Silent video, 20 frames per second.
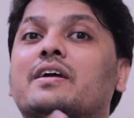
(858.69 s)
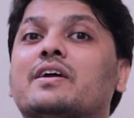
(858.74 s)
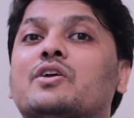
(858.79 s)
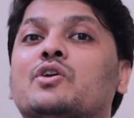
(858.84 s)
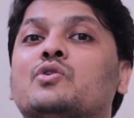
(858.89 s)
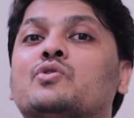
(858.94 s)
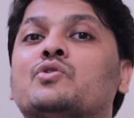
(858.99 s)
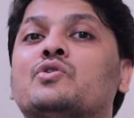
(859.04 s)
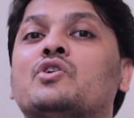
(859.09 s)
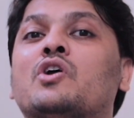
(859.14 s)

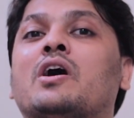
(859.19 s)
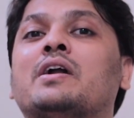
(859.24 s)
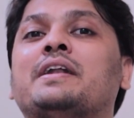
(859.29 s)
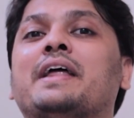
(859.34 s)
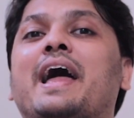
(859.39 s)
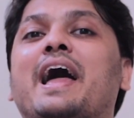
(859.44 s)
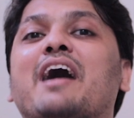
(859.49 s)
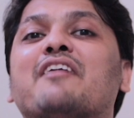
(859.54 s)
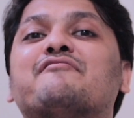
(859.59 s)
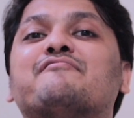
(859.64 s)
you do not
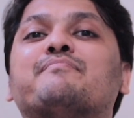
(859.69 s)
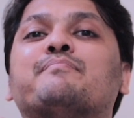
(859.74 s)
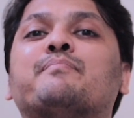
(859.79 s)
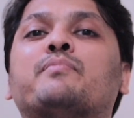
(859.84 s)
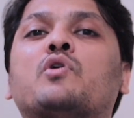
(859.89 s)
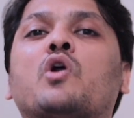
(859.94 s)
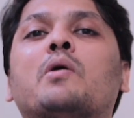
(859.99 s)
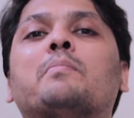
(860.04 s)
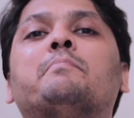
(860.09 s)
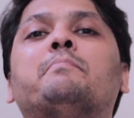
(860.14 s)
have
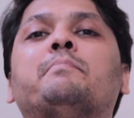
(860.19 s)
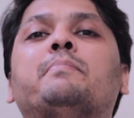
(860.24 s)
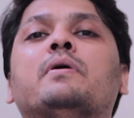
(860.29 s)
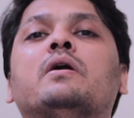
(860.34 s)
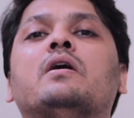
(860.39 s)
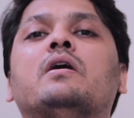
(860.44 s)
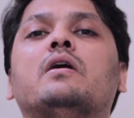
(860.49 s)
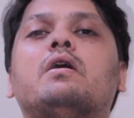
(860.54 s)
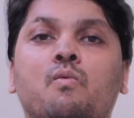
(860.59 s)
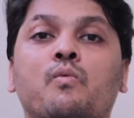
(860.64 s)

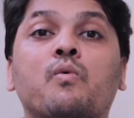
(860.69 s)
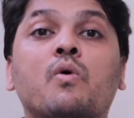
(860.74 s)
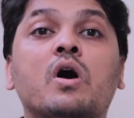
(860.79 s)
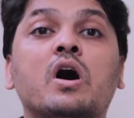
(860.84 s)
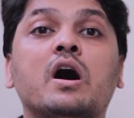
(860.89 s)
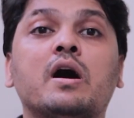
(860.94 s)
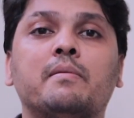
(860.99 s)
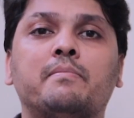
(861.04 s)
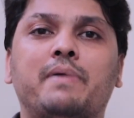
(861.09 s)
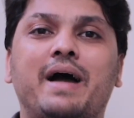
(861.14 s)
proper
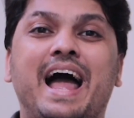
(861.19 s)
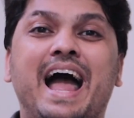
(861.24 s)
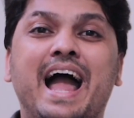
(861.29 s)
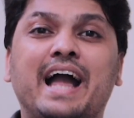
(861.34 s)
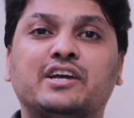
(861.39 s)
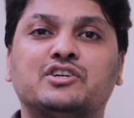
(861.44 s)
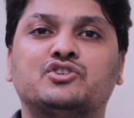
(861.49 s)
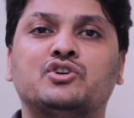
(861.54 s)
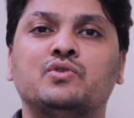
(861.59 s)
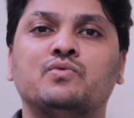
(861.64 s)
verb,
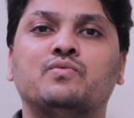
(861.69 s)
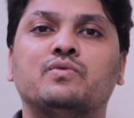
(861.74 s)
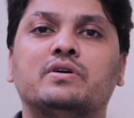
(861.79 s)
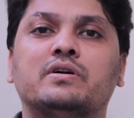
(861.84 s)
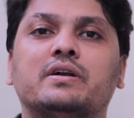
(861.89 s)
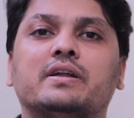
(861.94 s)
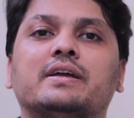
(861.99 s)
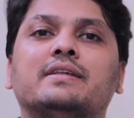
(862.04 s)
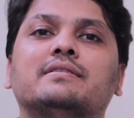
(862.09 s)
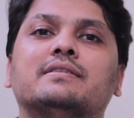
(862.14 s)
action
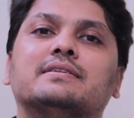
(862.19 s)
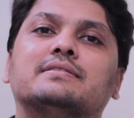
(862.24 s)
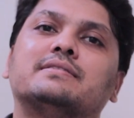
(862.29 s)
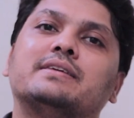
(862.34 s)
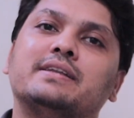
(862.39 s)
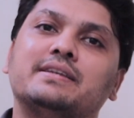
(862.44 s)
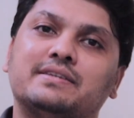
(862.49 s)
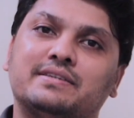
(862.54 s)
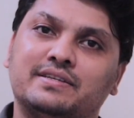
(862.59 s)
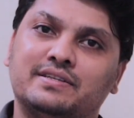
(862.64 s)
word in the
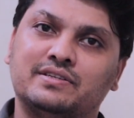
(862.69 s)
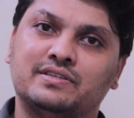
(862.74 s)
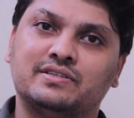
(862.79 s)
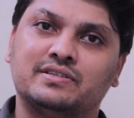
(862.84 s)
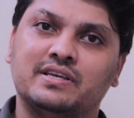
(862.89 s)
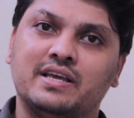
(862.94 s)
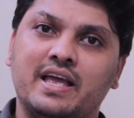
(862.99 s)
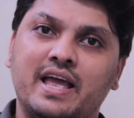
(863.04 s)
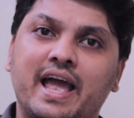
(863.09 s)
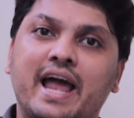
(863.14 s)

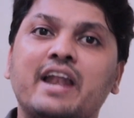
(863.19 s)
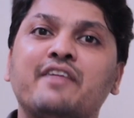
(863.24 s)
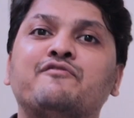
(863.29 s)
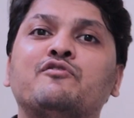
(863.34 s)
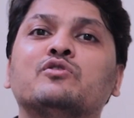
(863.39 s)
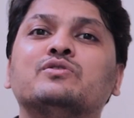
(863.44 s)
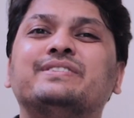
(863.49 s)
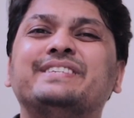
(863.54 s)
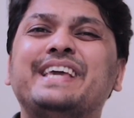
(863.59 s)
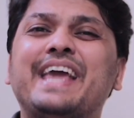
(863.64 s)
sentence. And if
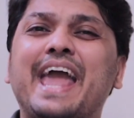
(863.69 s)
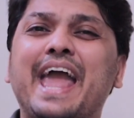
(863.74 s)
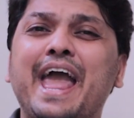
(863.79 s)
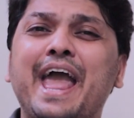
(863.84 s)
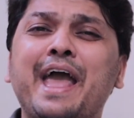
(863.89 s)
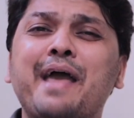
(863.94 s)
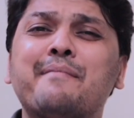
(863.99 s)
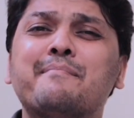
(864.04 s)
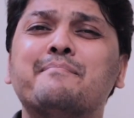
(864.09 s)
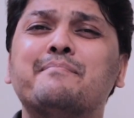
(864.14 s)
you see
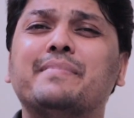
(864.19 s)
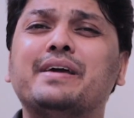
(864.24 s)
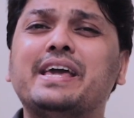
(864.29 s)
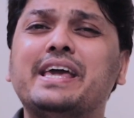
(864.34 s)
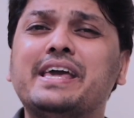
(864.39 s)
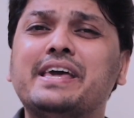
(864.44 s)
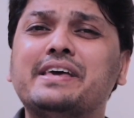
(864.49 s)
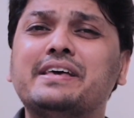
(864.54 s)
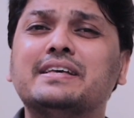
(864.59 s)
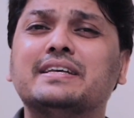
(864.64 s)
am,
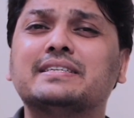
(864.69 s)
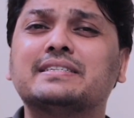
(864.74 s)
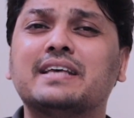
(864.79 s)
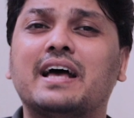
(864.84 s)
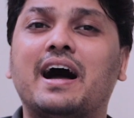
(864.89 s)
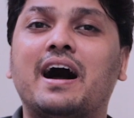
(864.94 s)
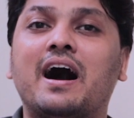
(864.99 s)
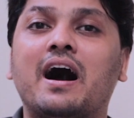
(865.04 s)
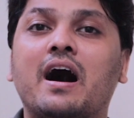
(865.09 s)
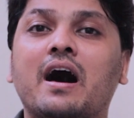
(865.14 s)

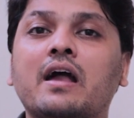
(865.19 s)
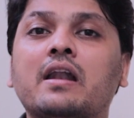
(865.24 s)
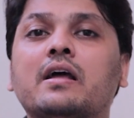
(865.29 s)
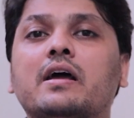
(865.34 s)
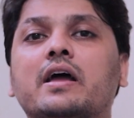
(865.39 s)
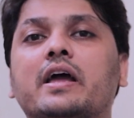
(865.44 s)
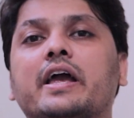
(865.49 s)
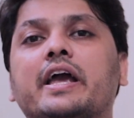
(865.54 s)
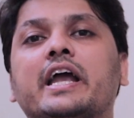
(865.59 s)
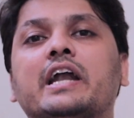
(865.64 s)
is, are,
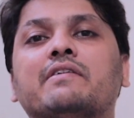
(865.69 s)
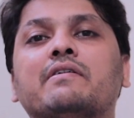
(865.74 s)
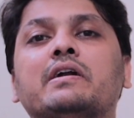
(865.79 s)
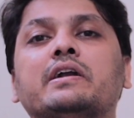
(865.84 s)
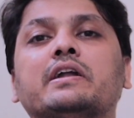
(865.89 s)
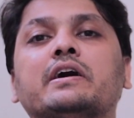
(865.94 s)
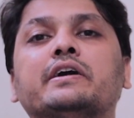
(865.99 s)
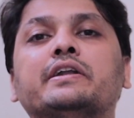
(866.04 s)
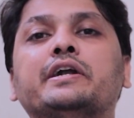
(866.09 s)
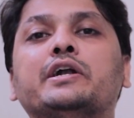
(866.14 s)
it will
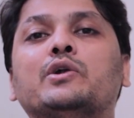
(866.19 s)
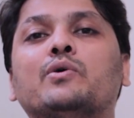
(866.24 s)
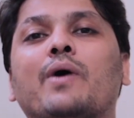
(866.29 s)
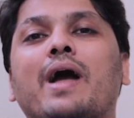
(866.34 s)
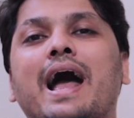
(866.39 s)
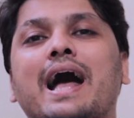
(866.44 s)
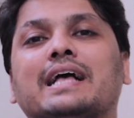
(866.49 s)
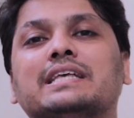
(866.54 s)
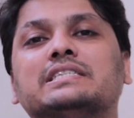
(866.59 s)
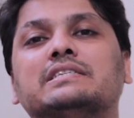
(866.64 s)
turn into
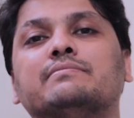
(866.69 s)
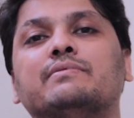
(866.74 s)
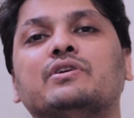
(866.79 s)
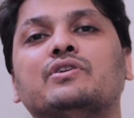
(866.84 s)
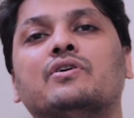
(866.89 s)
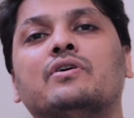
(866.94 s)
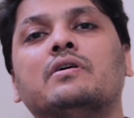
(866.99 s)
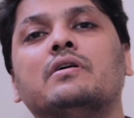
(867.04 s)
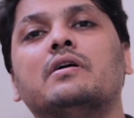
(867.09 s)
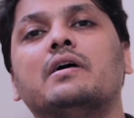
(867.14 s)
has
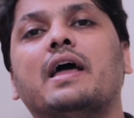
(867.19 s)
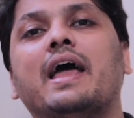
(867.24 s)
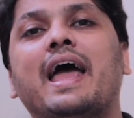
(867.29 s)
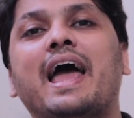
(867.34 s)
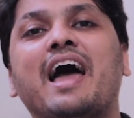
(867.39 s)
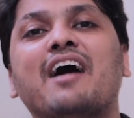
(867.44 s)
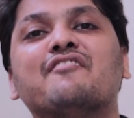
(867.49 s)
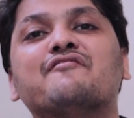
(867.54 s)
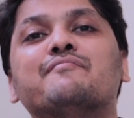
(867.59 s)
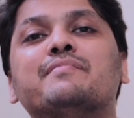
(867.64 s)
been or
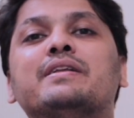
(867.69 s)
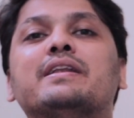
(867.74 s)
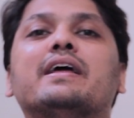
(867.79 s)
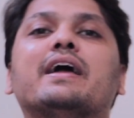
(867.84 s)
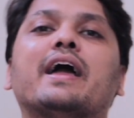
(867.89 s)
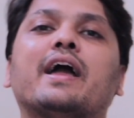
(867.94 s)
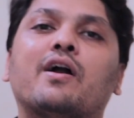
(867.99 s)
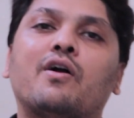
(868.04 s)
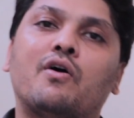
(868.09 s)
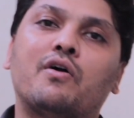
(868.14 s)
have been
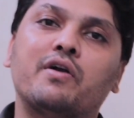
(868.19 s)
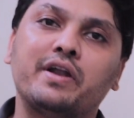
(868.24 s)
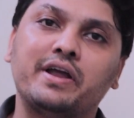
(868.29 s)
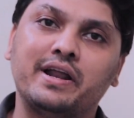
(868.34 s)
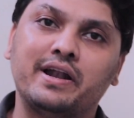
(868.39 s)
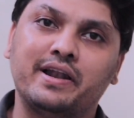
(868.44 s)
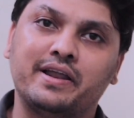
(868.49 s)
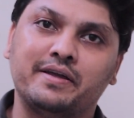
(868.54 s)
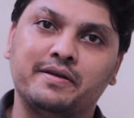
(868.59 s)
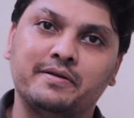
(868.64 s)

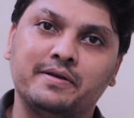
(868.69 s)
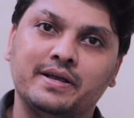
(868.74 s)
accordingly.